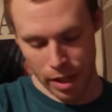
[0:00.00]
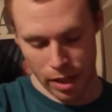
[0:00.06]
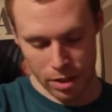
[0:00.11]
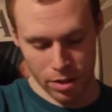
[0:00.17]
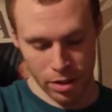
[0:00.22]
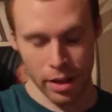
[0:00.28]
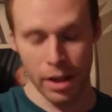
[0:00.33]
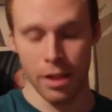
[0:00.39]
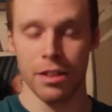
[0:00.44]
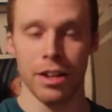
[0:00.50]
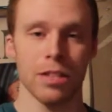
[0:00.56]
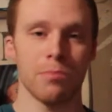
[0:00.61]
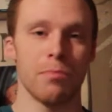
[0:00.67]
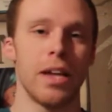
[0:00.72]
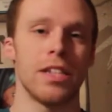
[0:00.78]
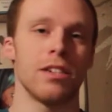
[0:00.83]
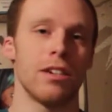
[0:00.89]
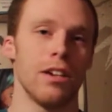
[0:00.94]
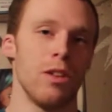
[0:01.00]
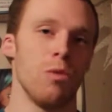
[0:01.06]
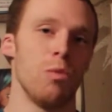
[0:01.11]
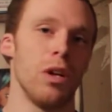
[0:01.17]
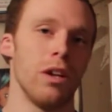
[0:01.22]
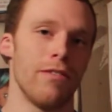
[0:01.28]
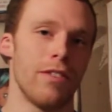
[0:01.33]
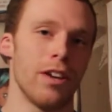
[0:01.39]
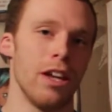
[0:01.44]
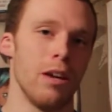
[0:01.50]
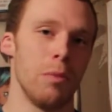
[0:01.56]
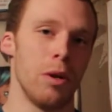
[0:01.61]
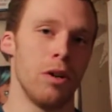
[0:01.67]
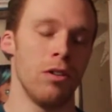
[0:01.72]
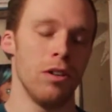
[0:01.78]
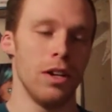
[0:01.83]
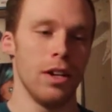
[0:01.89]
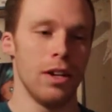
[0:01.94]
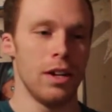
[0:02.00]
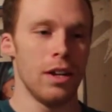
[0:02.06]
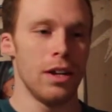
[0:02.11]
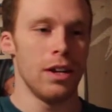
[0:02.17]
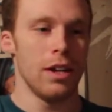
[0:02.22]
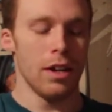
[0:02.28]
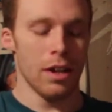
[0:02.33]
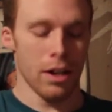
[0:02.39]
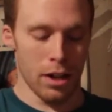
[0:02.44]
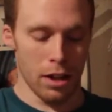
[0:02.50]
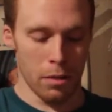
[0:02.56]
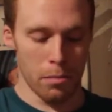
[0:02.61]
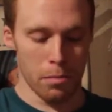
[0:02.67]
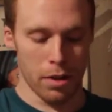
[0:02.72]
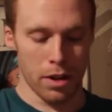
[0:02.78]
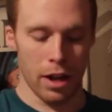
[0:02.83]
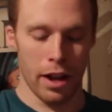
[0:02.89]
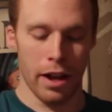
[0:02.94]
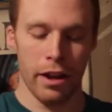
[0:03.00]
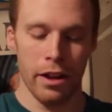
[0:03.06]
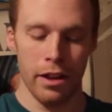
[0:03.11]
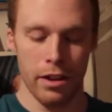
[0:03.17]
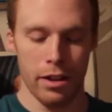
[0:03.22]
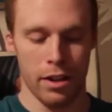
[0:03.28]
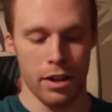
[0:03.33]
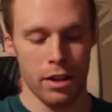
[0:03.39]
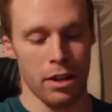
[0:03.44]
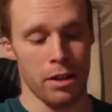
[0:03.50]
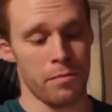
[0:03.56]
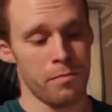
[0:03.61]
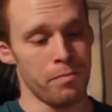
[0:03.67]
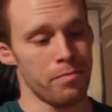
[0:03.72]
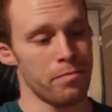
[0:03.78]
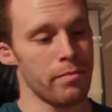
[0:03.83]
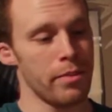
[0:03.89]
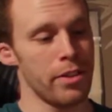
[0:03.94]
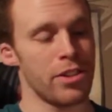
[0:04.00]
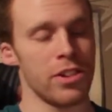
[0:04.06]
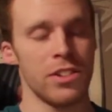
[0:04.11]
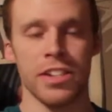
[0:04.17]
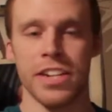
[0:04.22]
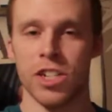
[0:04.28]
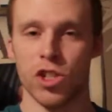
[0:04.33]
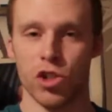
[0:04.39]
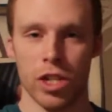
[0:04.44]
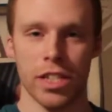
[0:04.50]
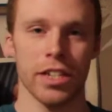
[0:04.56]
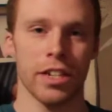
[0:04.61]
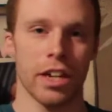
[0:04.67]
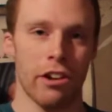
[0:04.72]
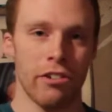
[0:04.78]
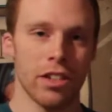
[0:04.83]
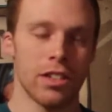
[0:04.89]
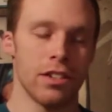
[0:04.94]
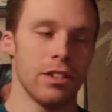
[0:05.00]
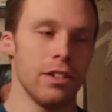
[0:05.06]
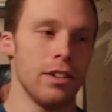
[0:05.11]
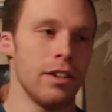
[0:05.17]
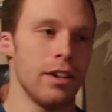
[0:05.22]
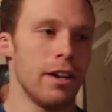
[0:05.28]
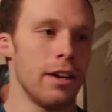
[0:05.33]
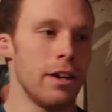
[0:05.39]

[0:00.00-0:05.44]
So yeah, that's basically the world of Claymore. Claire, she's an interesting character.